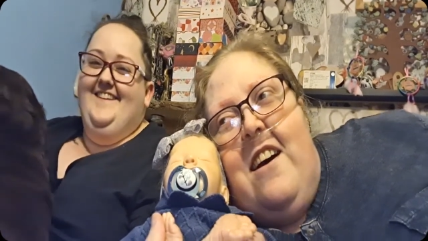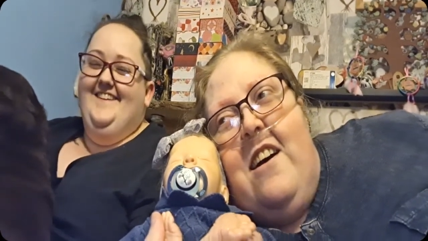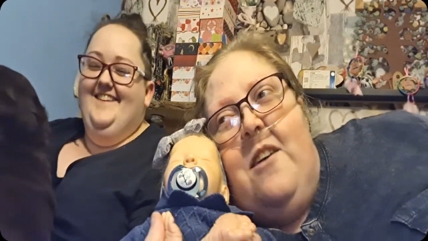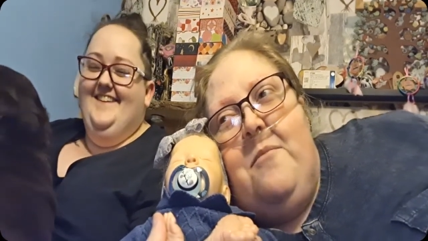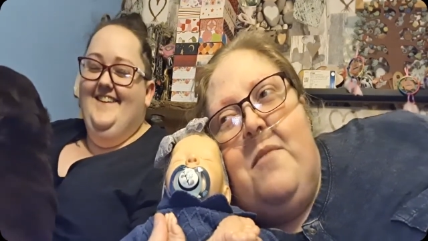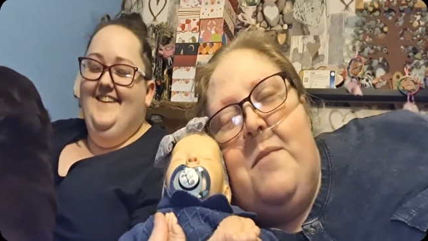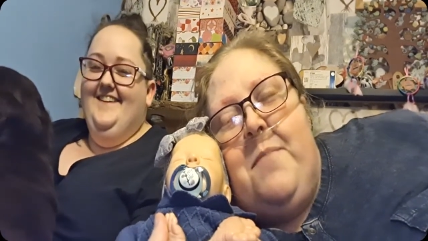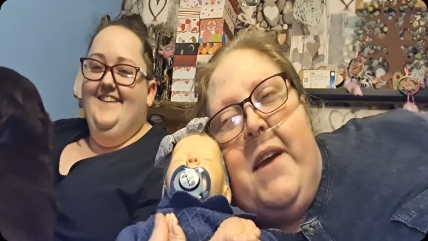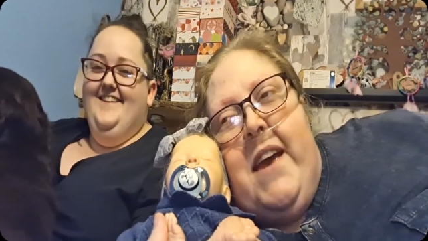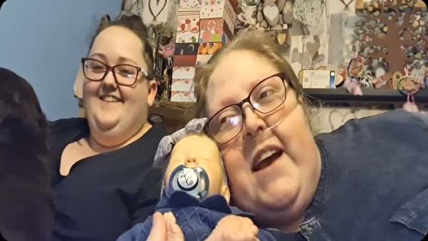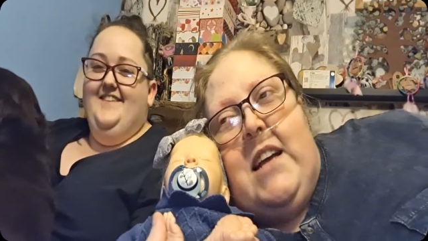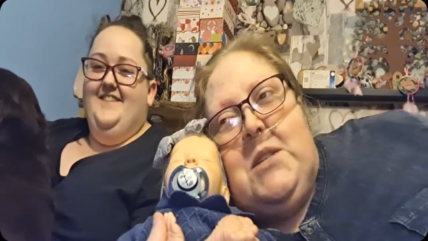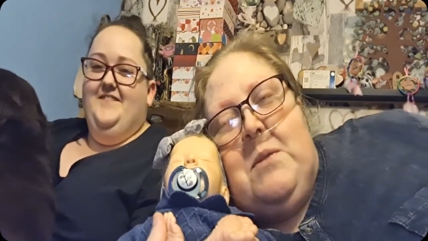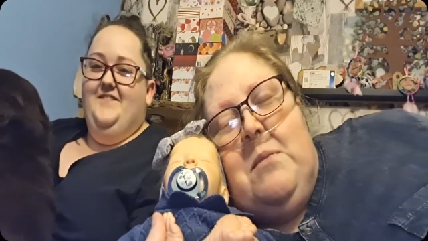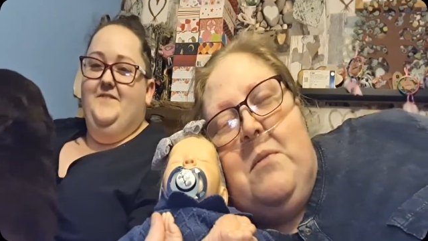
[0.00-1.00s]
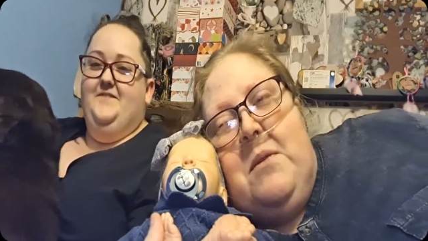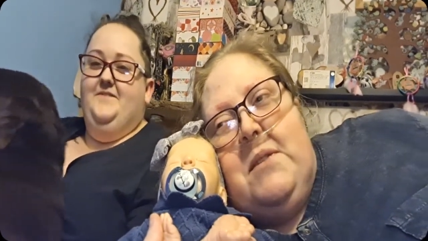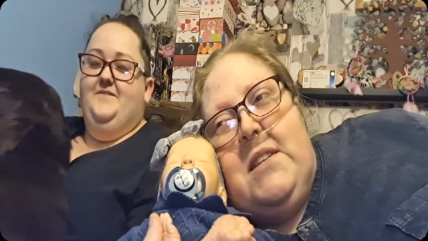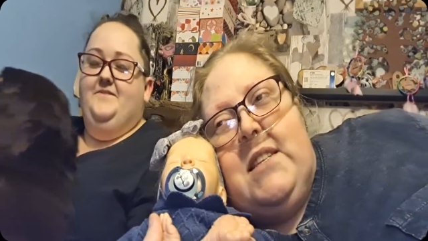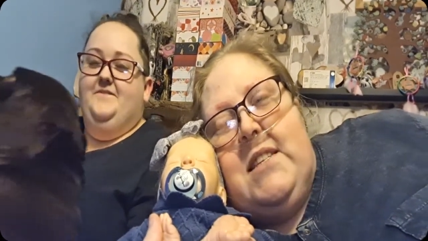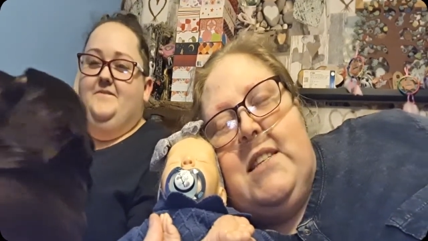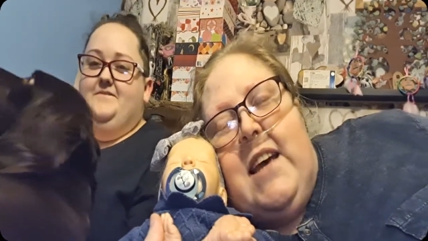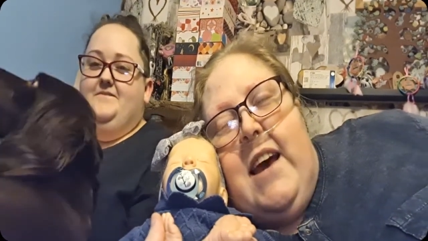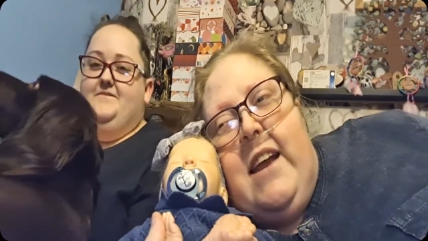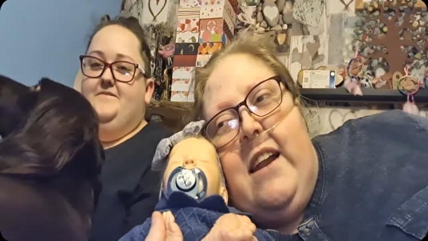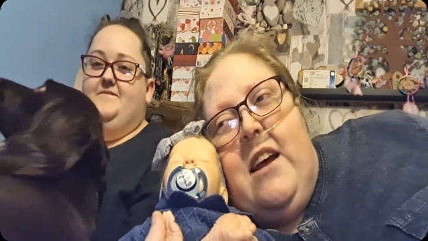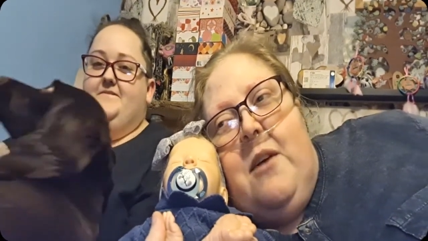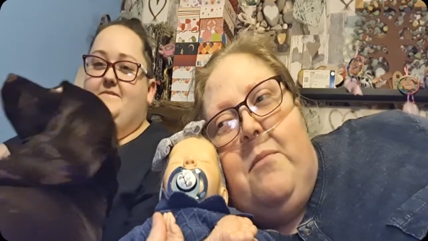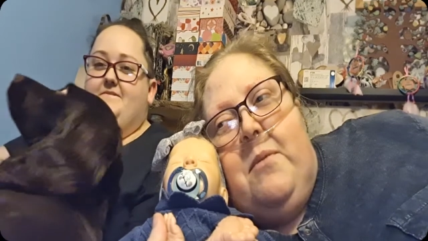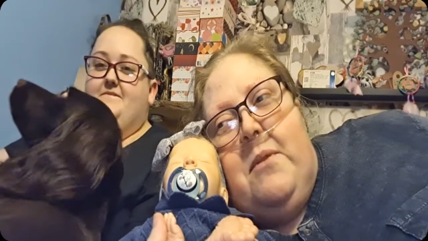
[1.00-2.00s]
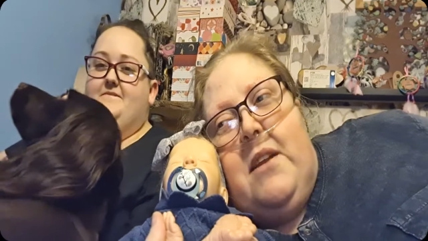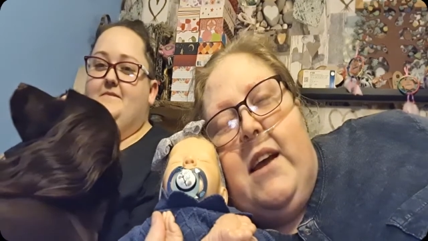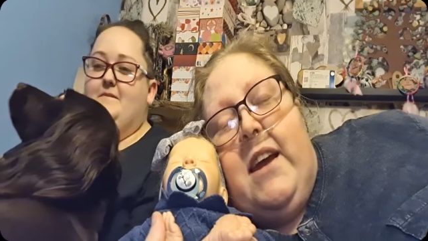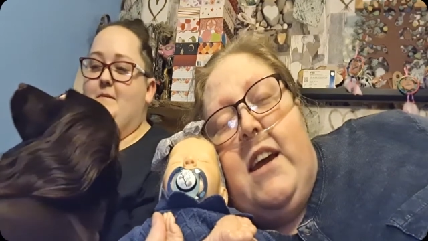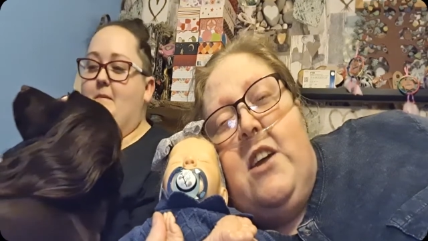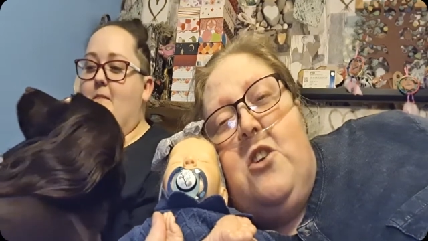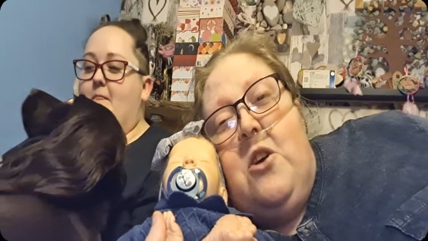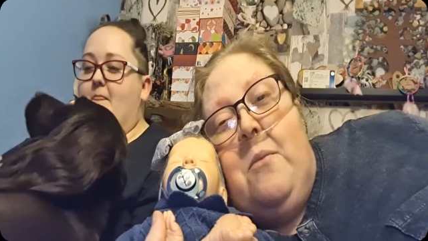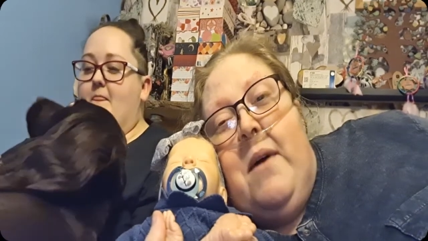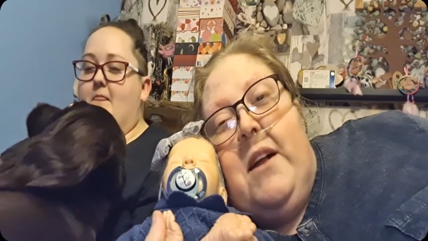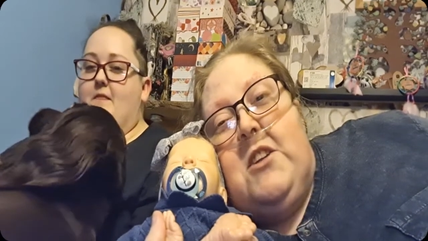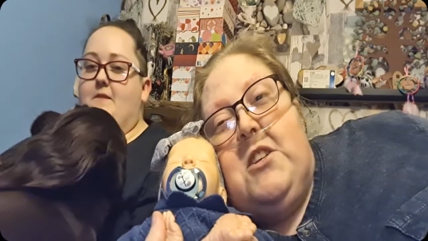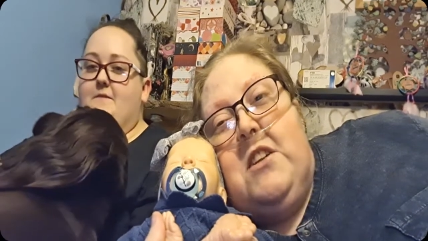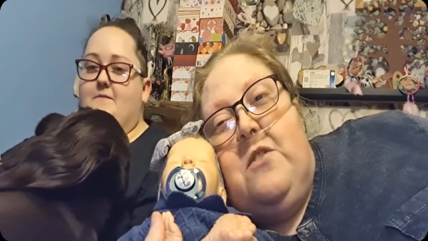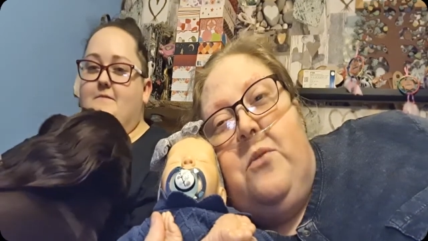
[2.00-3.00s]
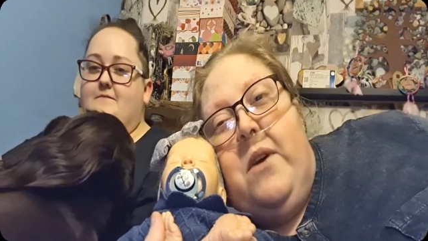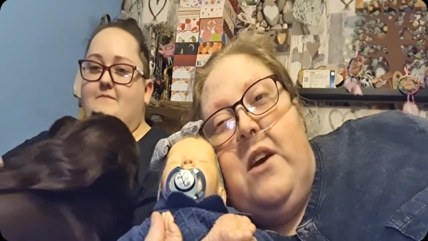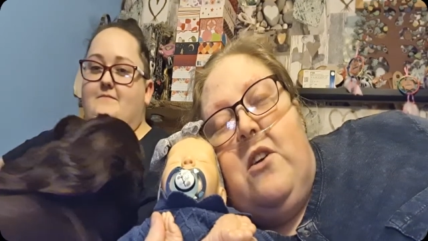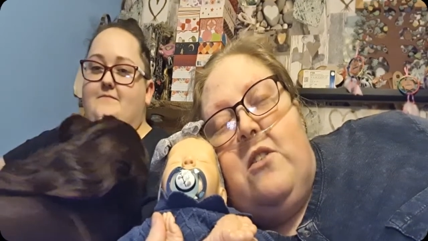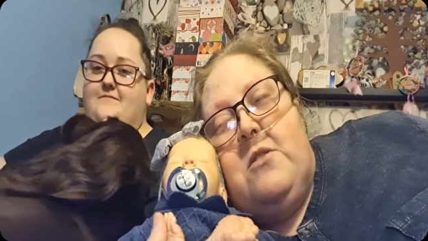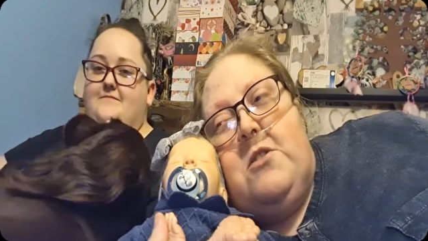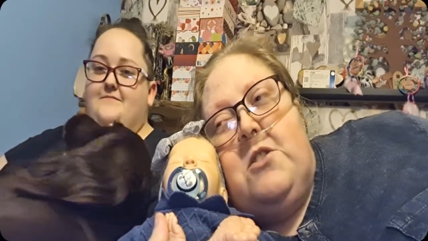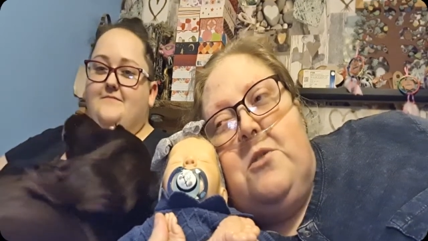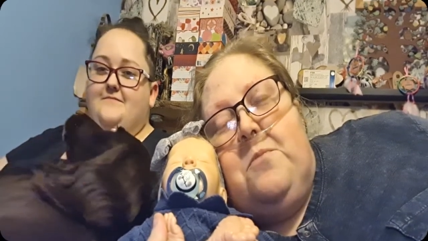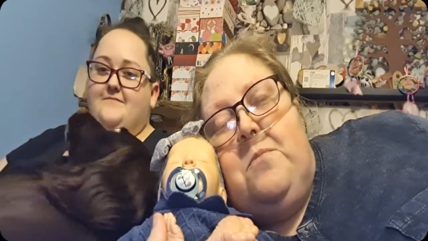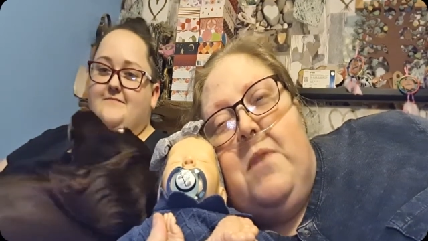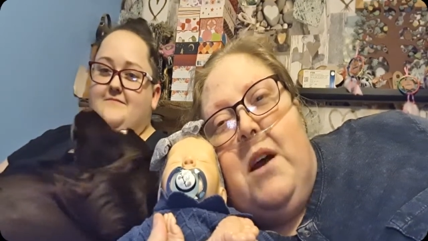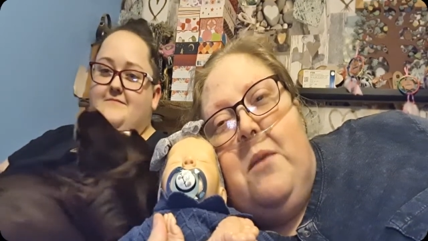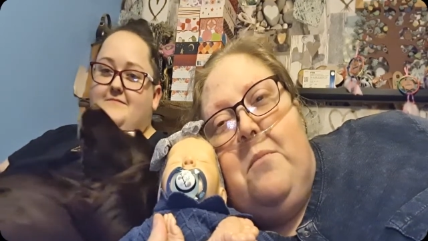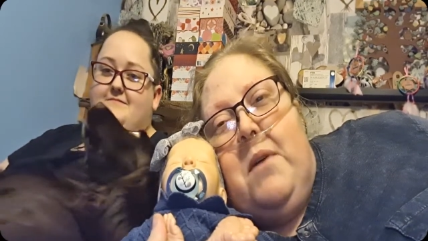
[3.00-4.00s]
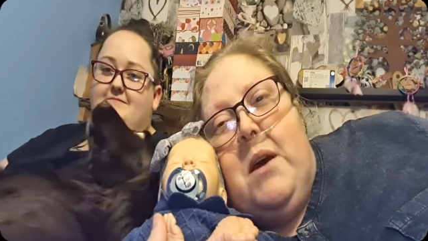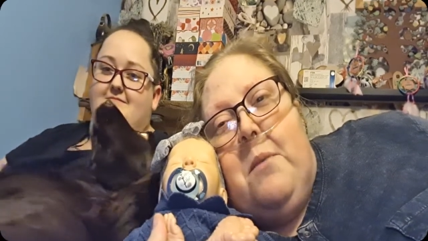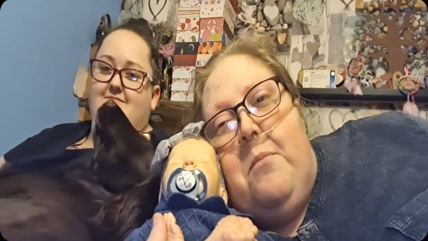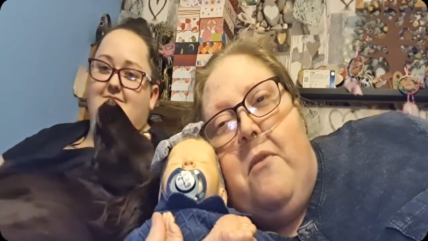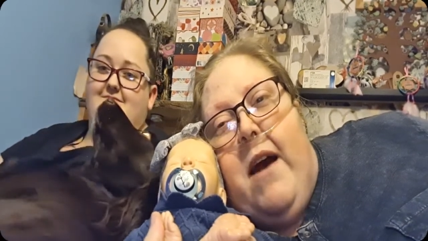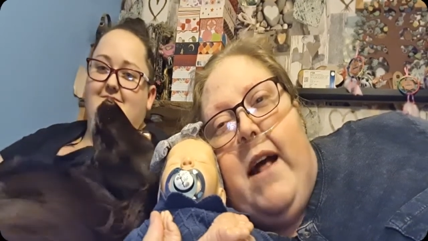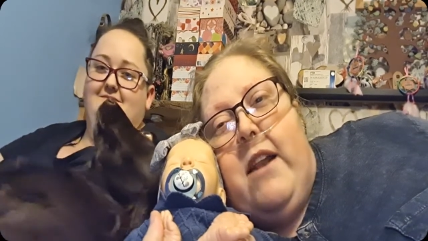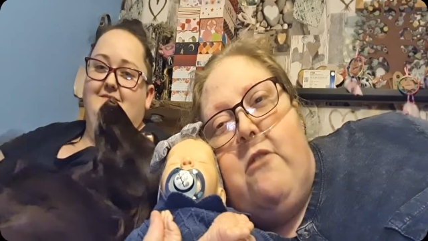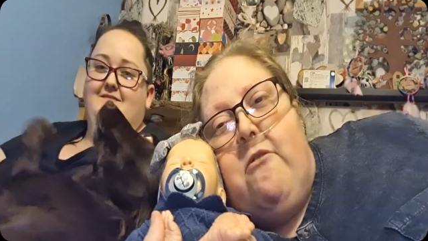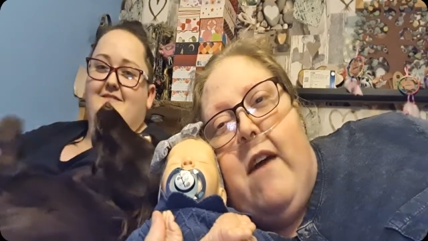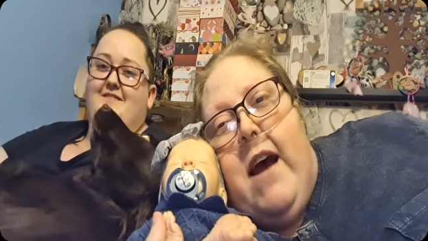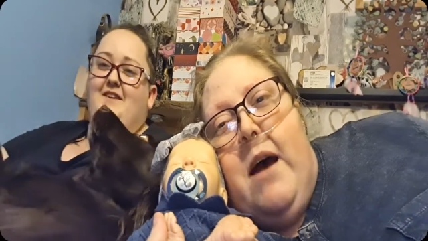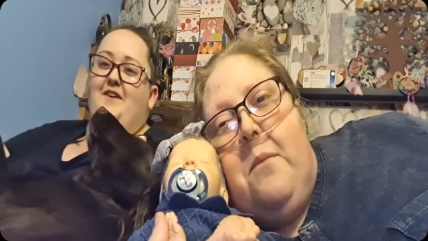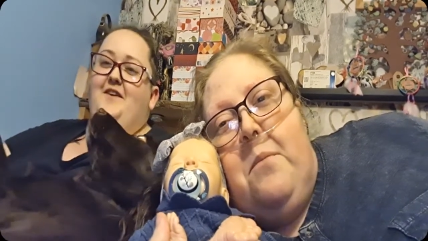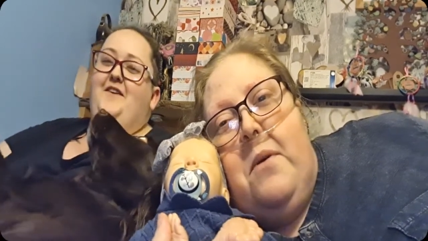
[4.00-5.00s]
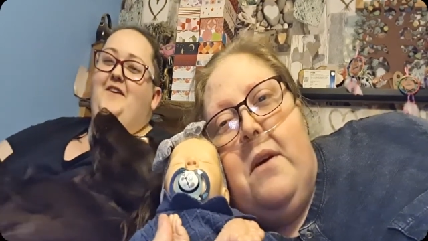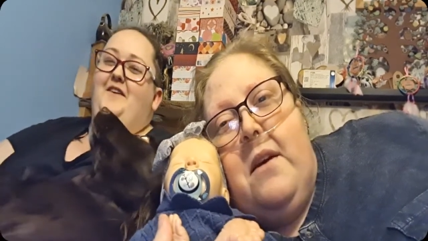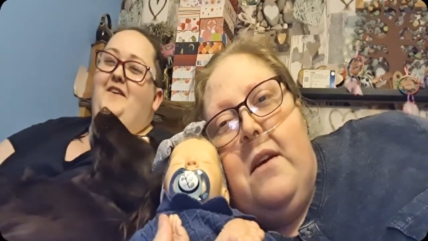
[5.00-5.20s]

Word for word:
Speaker 1: um, but yeah, so when we were setting it up, we were like, can you imagine if we got to do, like be a brand rep?